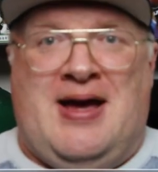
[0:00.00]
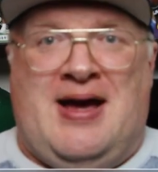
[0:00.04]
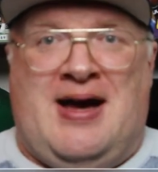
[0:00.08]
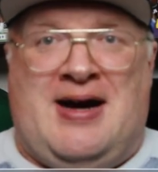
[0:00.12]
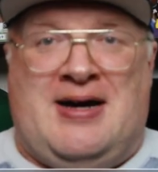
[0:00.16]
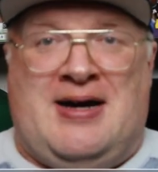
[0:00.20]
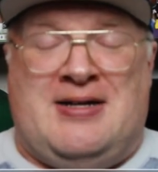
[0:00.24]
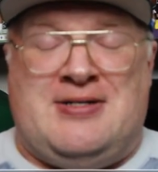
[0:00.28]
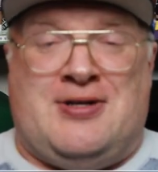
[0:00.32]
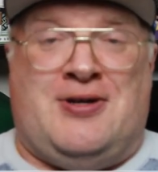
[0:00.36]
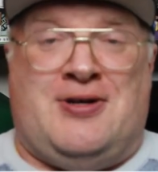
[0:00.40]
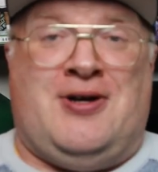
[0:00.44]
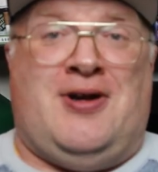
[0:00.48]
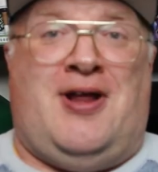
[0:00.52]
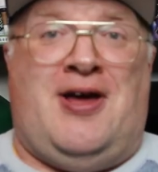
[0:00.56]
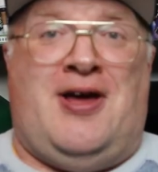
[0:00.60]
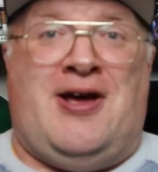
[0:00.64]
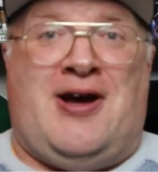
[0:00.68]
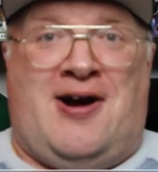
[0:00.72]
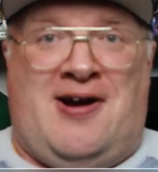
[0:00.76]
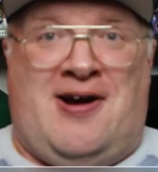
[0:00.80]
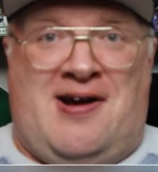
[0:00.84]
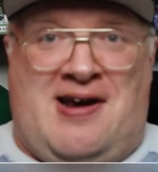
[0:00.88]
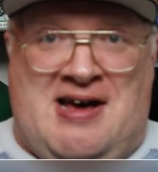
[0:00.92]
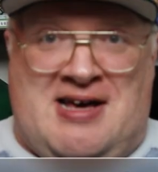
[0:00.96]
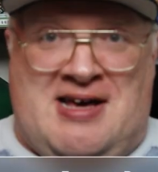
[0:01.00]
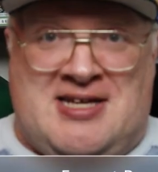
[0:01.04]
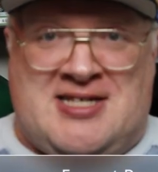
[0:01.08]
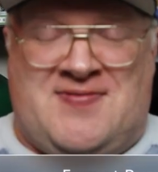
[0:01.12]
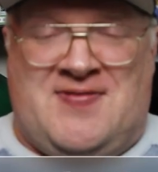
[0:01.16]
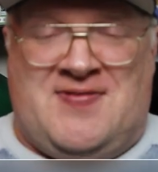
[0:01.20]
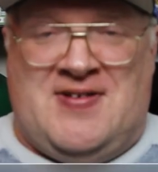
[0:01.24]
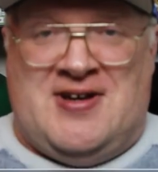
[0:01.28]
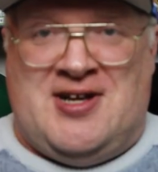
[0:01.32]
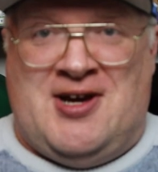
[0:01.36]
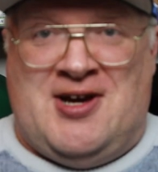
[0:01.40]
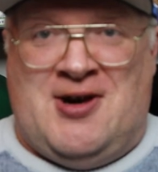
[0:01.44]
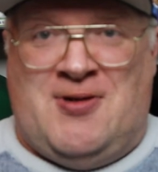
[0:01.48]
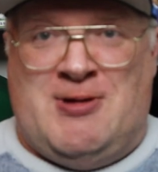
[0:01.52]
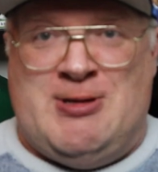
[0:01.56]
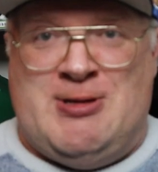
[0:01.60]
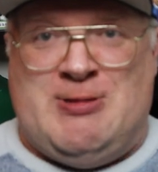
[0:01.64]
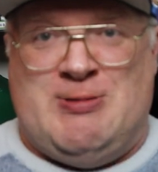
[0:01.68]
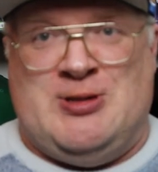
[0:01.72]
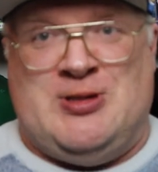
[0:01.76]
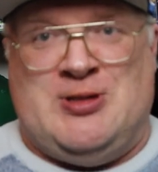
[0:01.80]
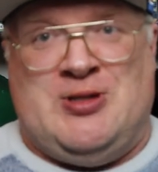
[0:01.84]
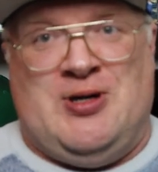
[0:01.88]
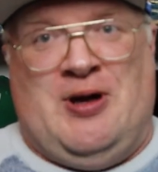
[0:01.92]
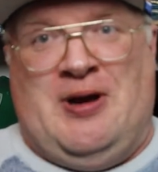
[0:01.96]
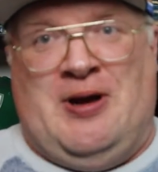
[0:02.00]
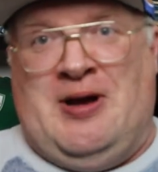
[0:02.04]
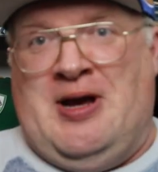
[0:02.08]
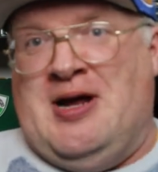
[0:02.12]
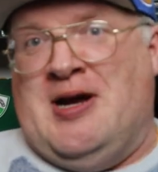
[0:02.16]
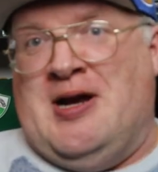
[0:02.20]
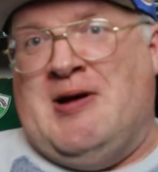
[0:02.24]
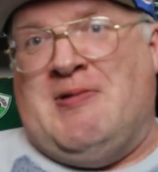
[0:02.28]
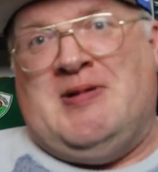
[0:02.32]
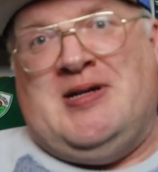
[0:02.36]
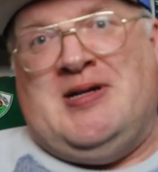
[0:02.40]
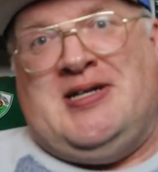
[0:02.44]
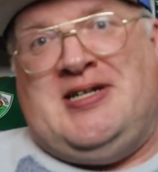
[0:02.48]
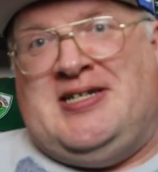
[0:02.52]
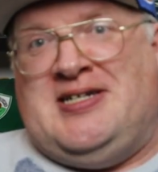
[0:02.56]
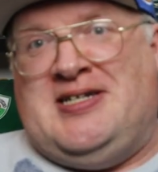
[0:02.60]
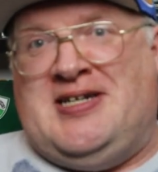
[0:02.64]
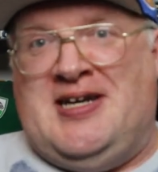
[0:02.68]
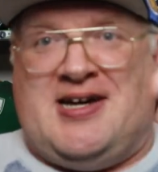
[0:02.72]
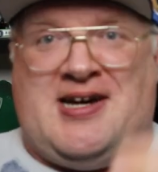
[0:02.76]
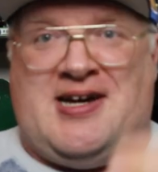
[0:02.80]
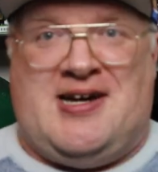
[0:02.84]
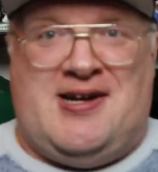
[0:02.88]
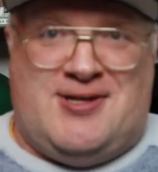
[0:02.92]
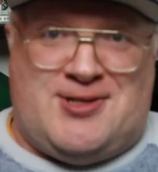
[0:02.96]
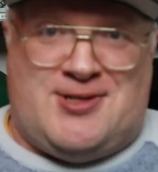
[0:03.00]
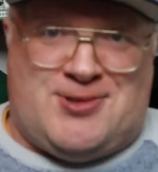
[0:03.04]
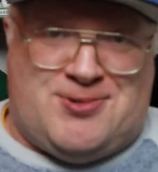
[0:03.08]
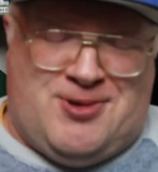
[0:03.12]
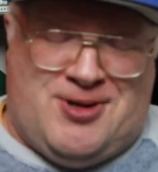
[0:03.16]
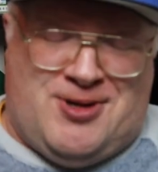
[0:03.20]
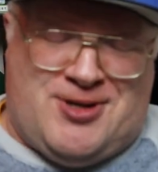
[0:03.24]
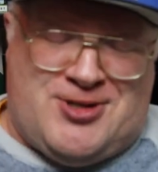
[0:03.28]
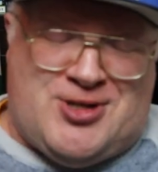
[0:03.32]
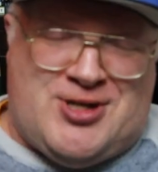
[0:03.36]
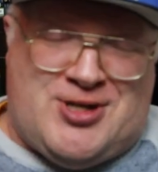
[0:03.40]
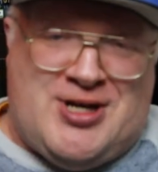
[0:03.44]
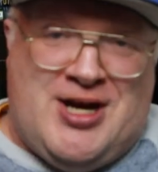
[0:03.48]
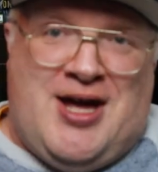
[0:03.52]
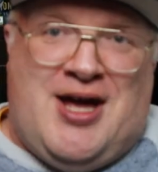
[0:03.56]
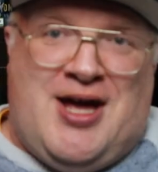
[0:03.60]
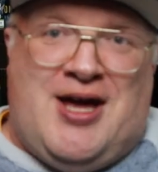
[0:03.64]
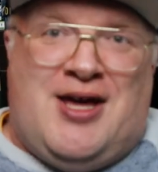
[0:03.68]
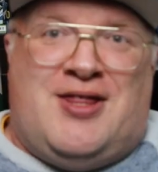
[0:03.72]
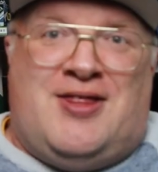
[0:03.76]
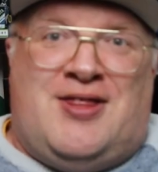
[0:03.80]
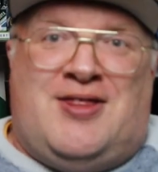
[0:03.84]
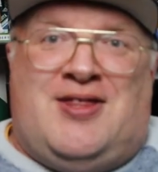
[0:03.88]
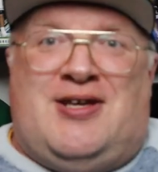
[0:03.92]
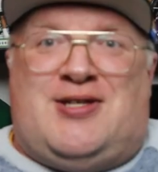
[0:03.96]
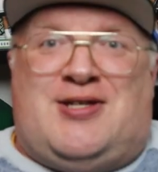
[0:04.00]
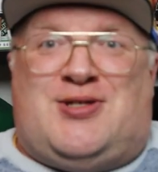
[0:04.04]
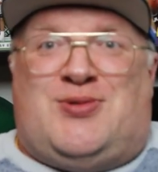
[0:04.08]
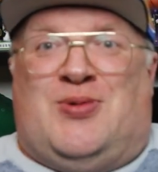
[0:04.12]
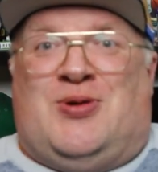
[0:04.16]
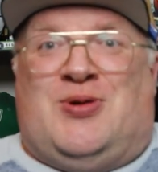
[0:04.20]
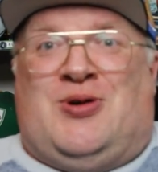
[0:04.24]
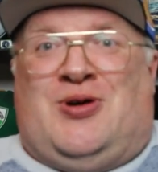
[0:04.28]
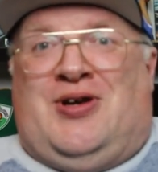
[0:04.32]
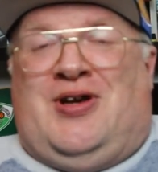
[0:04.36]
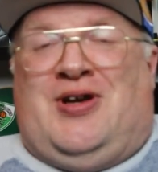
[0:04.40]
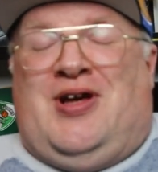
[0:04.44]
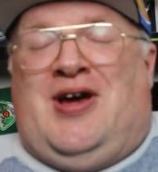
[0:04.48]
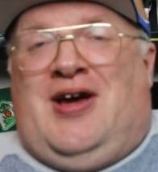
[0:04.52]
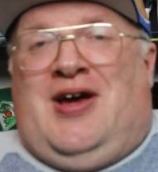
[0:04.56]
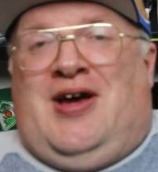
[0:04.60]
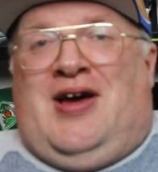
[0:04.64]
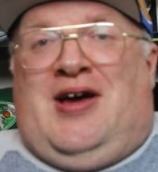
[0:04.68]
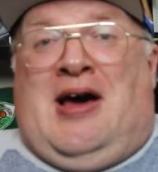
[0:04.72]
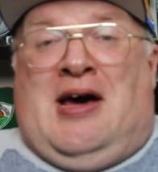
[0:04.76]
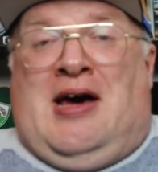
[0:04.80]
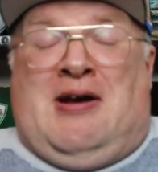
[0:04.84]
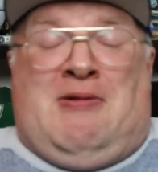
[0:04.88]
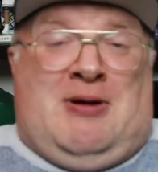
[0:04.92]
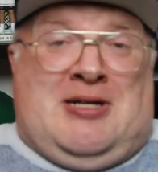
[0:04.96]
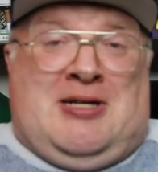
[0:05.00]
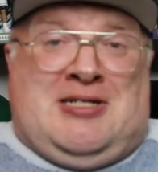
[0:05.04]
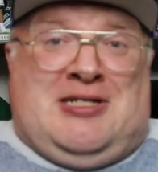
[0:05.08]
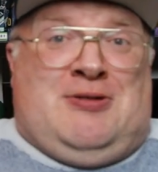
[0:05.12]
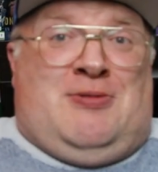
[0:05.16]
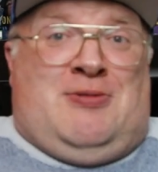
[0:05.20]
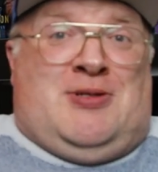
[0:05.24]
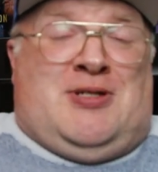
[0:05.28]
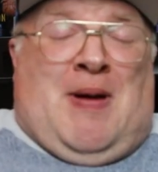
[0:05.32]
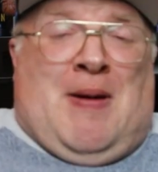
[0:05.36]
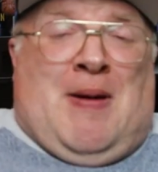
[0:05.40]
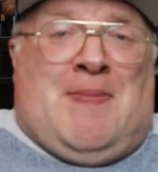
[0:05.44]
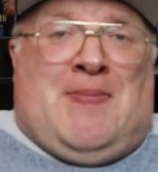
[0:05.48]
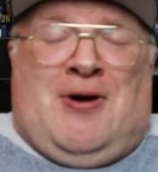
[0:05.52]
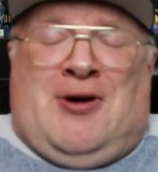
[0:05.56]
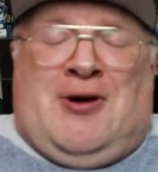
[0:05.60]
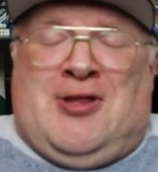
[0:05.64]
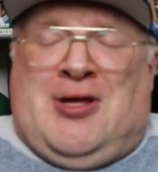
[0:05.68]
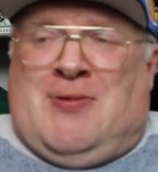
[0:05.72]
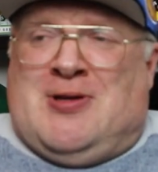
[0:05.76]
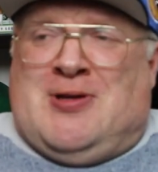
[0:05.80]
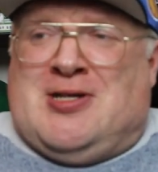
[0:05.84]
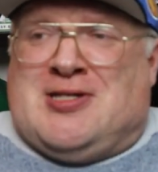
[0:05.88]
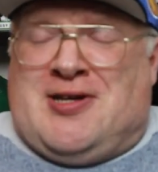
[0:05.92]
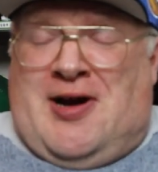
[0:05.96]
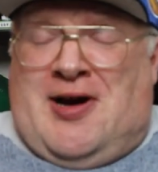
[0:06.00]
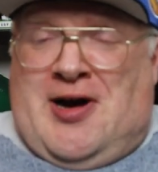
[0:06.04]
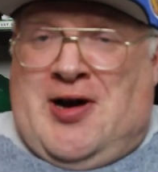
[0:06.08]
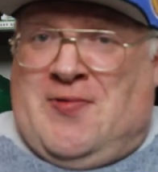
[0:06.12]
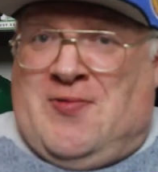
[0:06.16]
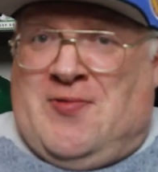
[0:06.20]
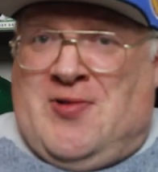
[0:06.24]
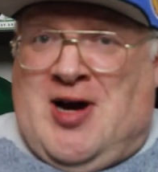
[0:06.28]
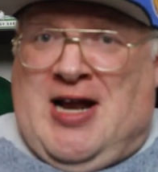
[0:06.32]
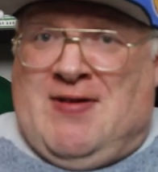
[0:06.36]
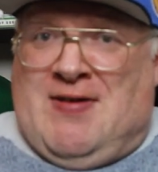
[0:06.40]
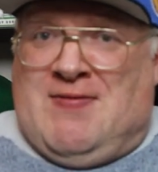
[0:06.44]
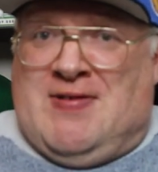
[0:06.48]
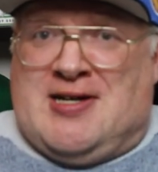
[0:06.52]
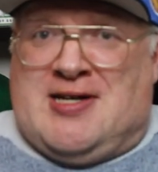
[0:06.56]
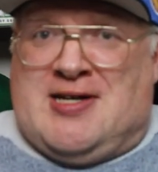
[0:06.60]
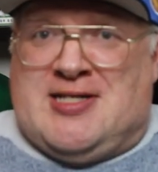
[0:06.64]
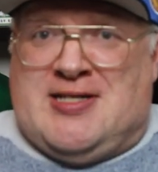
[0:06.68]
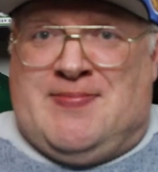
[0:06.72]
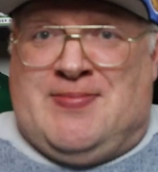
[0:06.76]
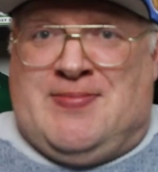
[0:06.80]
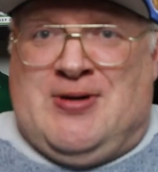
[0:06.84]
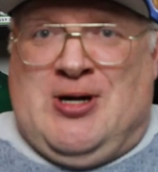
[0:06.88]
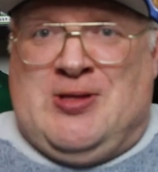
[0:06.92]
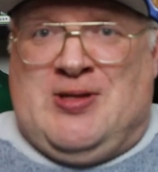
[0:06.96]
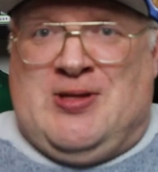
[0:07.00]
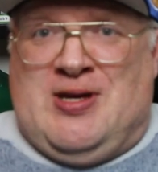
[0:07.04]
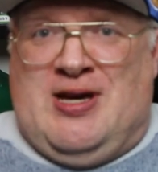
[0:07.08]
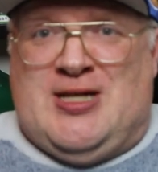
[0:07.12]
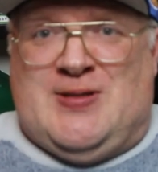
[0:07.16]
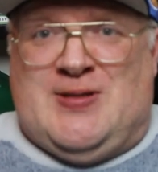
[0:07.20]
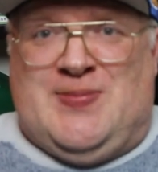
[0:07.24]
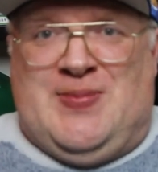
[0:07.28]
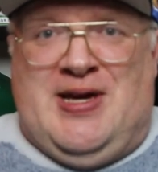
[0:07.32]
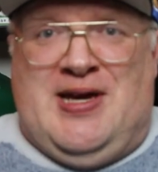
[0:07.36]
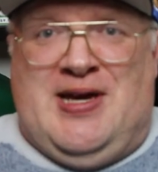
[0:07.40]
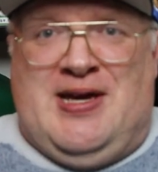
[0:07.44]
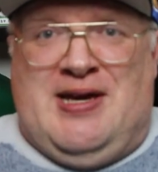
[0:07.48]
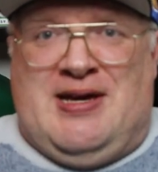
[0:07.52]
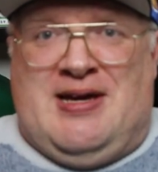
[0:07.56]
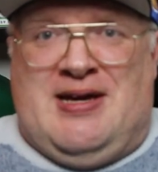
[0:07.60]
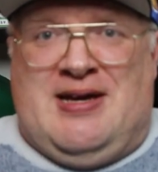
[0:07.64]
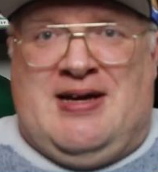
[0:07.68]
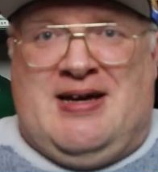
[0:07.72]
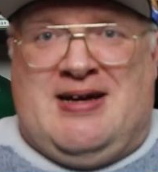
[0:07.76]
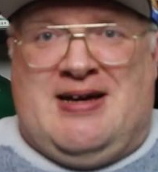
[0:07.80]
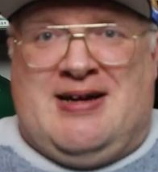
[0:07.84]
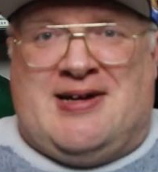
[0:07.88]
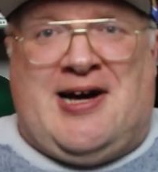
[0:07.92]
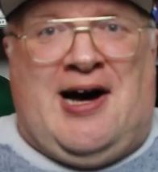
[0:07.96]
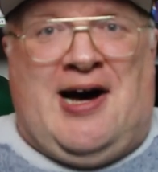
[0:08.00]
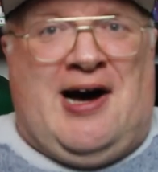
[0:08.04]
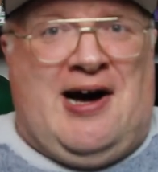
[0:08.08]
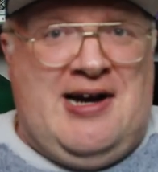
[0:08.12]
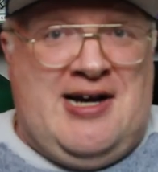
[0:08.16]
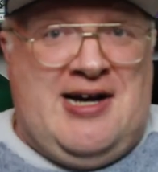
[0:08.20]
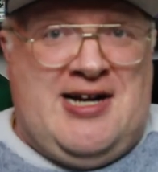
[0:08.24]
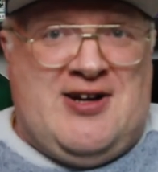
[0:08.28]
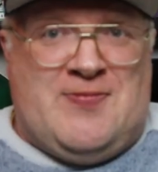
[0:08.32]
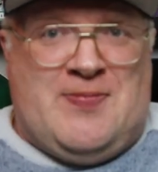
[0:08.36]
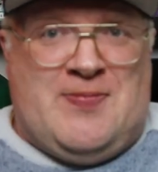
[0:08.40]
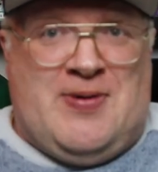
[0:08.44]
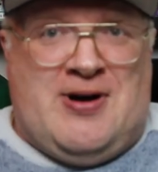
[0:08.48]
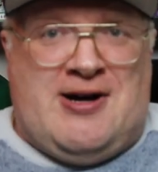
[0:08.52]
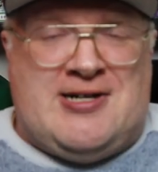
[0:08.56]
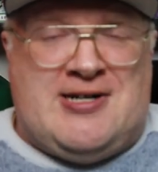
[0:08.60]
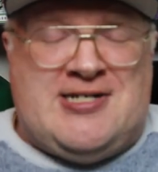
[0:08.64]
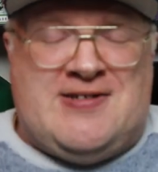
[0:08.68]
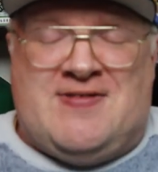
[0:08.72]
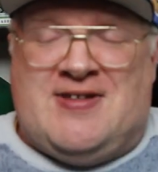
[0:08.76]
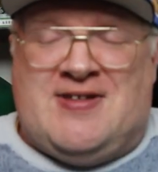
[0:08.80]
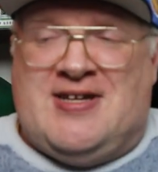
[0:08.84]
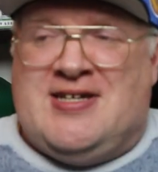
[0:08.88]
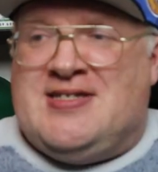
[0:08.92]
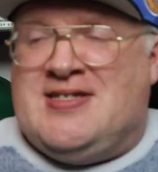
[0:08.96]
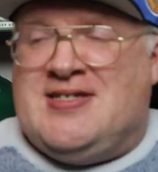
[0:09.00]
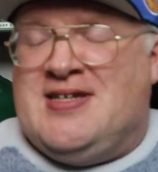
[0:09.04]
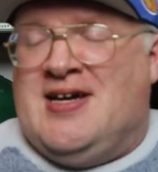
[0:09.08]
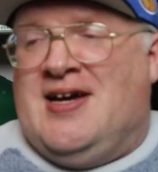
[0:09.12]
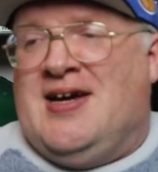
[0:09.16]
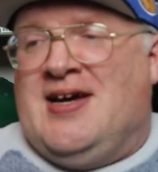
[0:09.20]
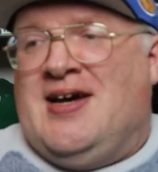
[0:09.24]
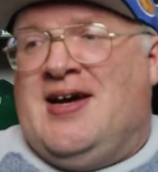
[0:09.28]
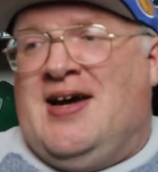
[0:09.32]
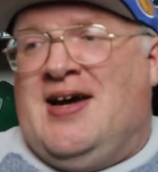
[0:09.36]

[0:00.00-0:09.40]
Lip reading: And unlike our last video, which was done in a ridiculous rush, this one, and it actually was my birthday, which is kind of relevant because the birthday is being kind of part of this.